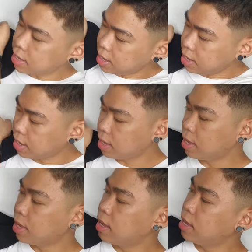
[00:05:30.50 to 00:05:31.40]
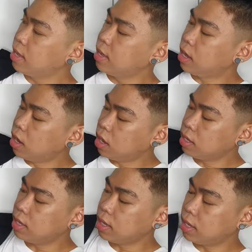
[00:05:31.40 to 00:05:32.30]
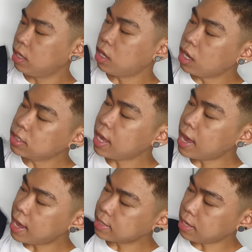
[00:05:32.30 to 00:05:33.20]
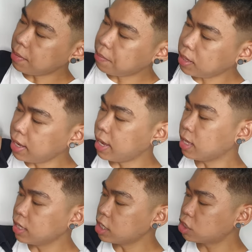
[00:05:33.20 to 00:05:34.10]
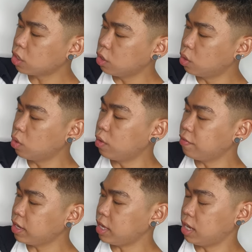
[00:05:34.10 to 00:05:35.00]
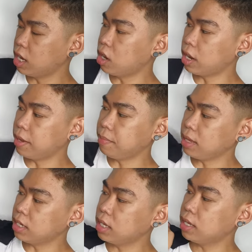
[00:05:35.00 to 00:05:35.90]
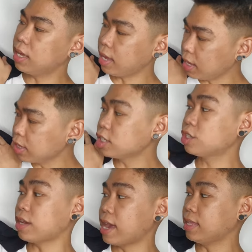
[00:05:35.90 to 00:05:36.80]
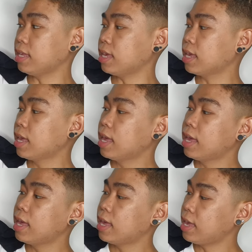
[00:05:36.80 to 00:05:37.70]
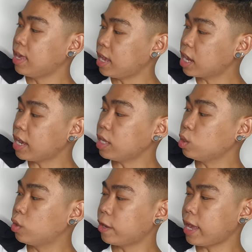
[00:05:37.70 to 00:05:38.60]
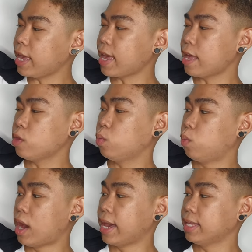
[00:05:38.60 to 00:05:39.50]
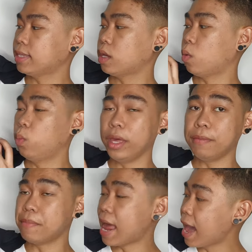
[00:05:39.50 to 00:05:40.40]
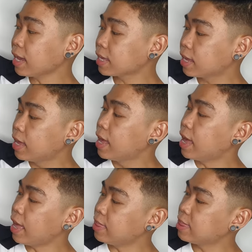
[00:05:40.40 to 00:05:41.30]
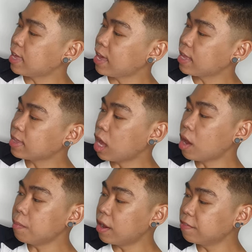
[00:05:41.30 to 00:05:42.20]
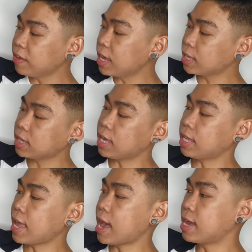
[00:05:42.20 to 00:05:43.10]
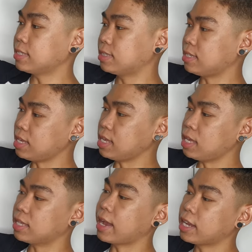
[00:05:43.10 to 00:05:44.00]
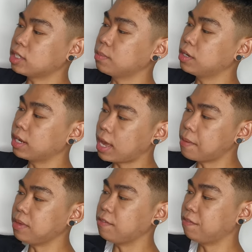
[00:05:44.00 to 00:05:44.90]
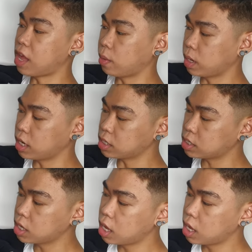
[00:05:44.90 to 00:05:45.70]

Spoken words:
a... It also has a Billie Eilish logo over here, or a Billie Eilish writing here in gray and white with black. And then above it, it has the Takashi Murakami flowers